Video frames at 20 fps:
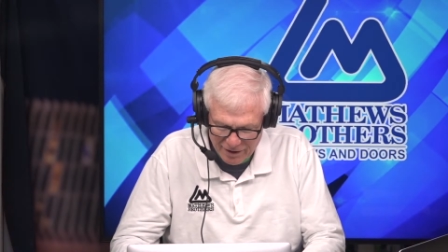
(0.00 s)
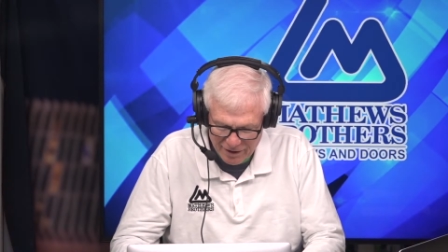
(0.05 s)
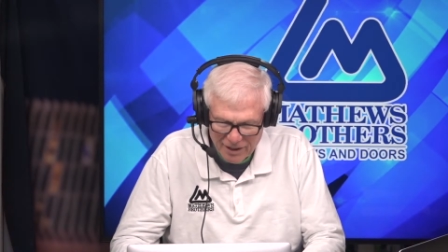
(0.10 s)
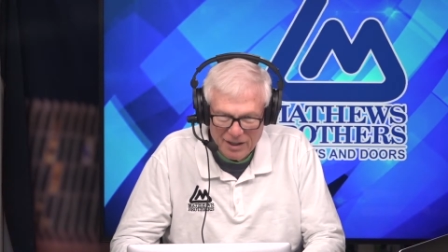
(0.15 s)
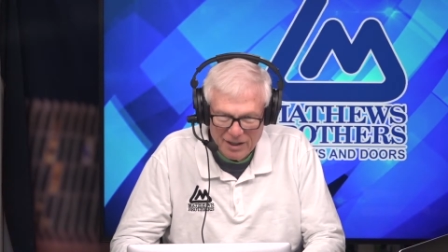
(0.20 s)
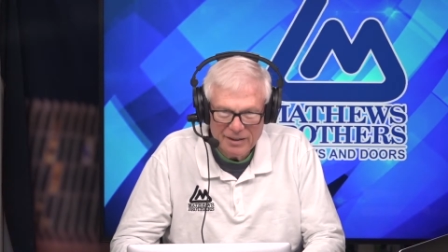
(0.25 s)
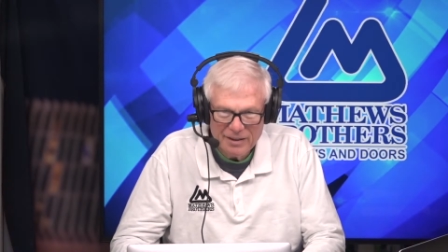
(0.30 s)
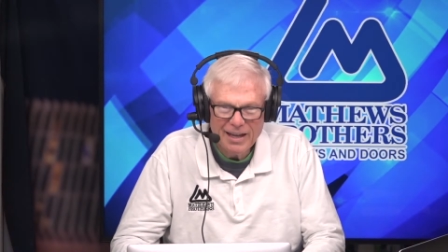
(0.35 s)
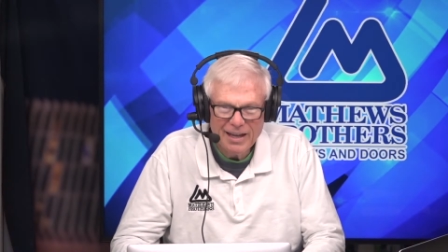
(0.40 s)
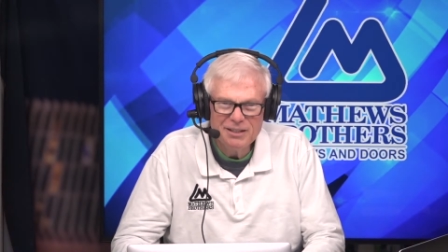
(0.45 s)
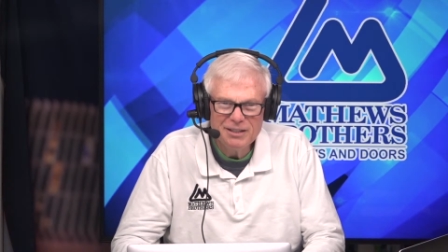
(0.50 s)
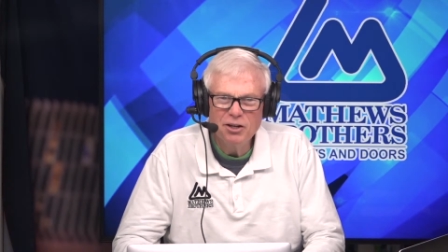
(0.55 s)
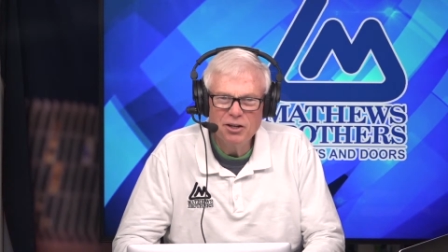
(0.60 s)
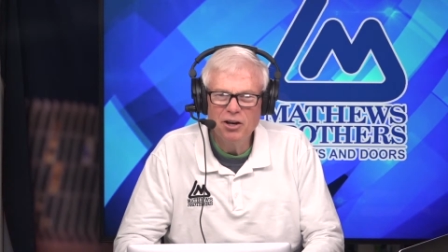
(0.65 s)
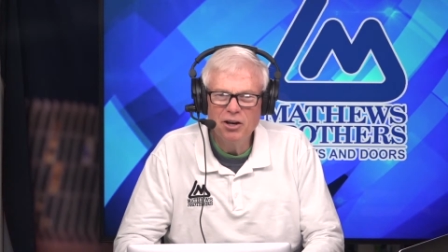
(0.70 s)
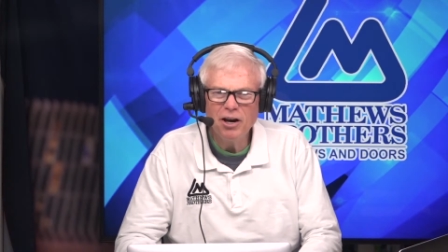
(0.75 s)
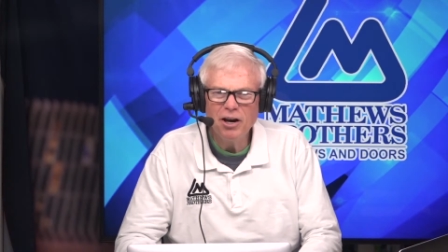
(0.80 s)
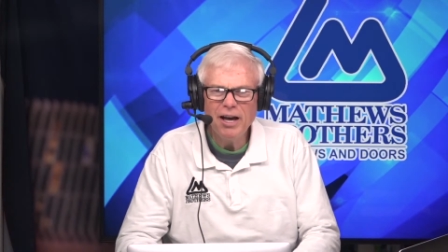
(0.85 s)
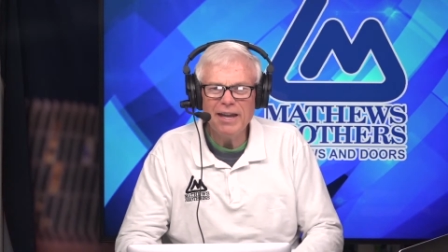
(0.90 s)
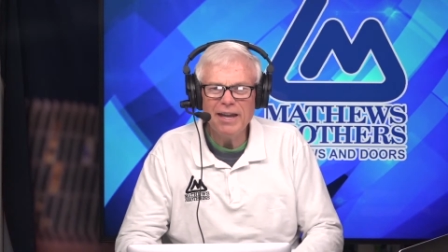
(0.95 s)
That's
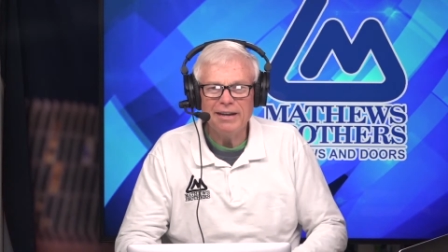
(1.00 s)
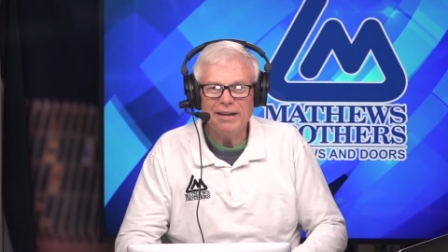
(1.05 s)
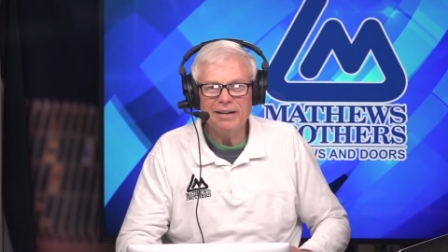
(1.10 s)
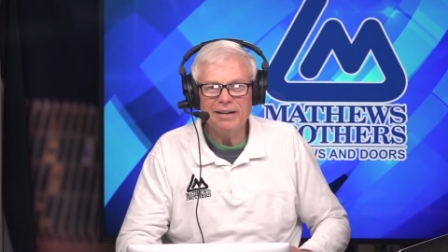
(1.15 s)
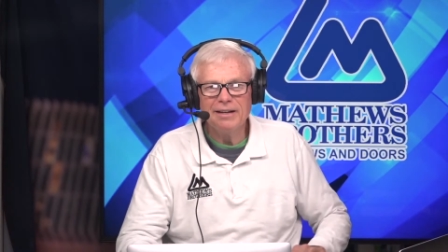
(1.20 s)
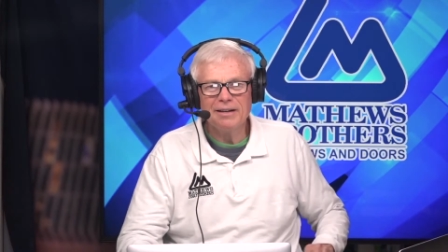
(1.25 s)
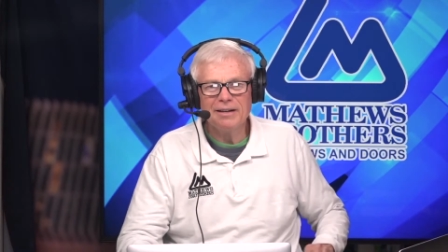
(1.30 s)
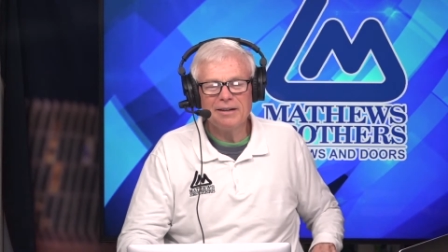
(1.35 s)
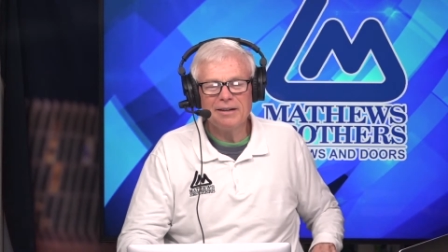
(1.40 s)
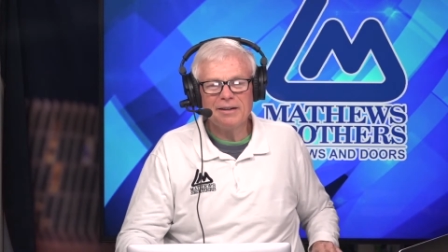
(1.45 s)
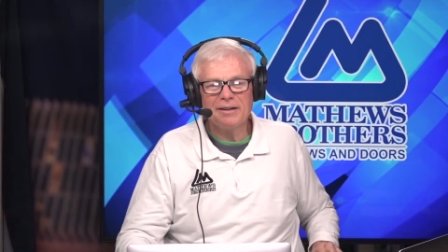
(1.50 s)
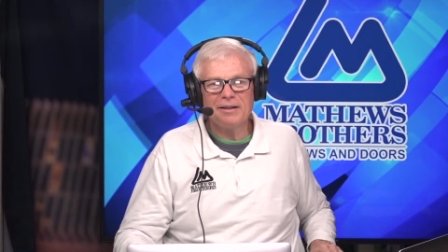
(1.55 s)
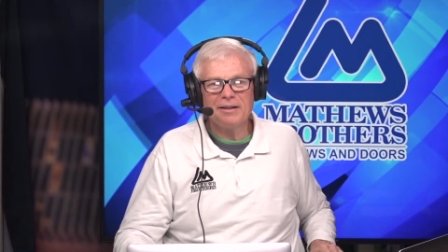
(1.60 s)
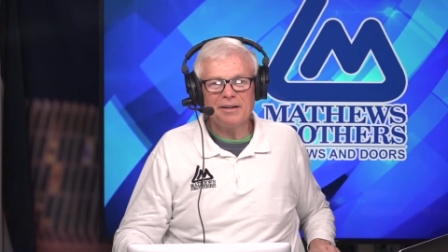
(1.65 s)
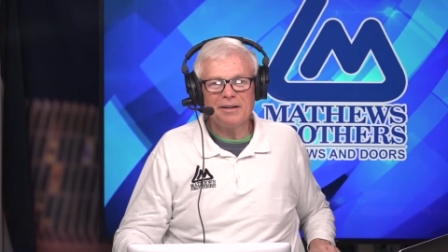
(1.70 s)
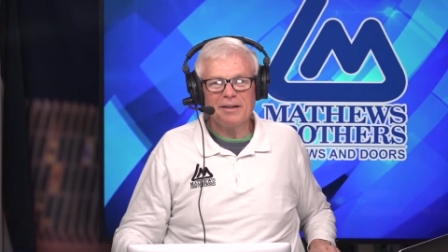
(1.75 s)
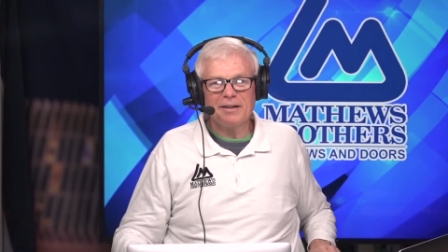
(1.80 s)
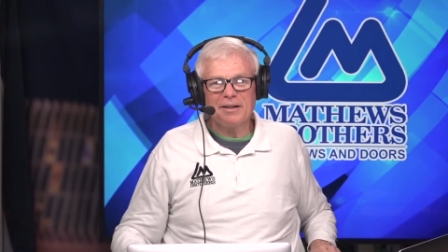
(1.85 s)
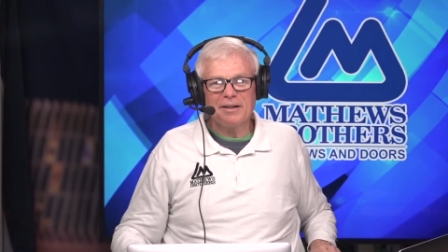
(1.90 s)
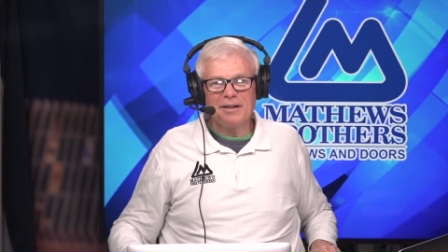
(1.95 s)
good.
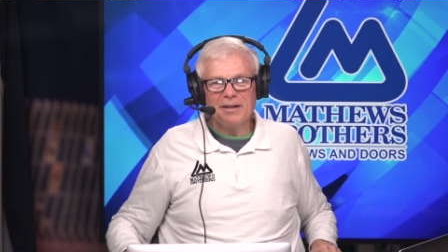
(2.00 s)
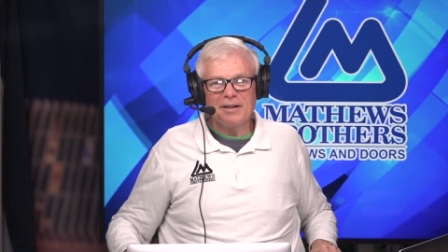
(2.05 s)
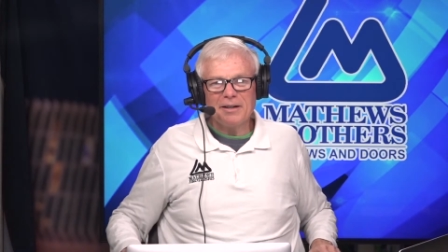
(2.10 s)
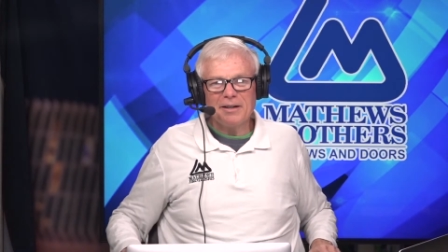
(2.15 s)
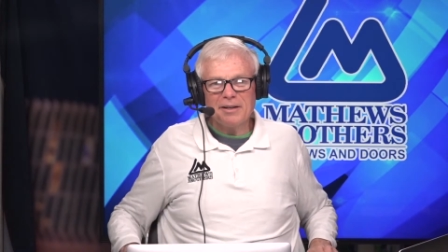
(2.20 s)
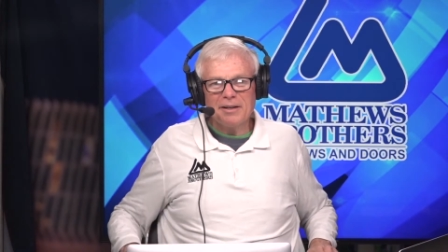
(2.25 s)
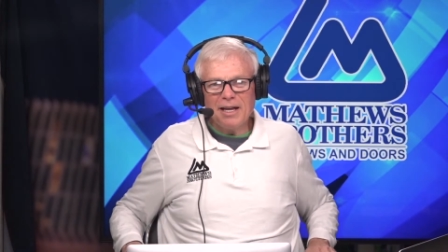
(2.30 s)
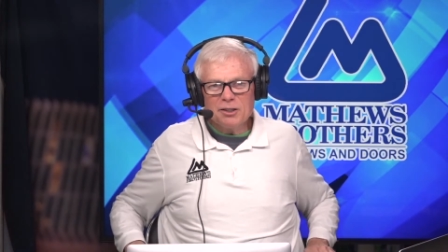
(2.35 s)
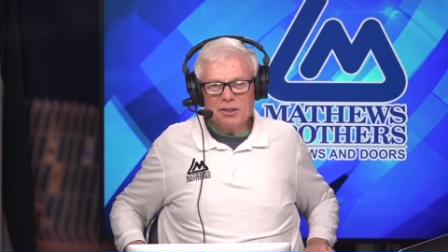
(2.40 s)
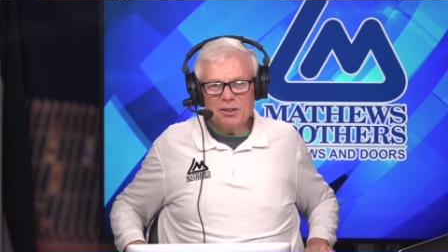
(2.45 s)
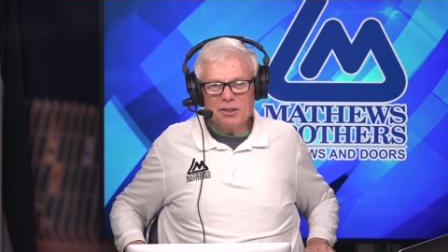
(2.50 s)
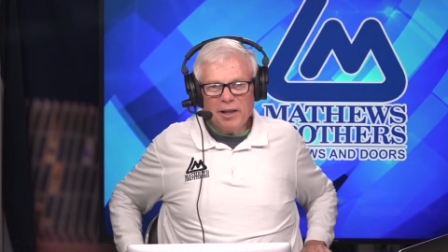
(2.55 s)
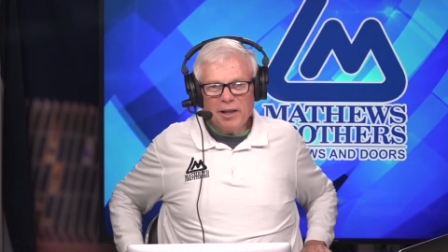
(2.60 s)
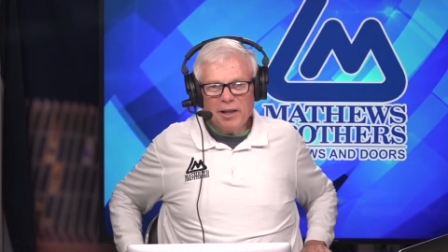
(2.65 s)
That's really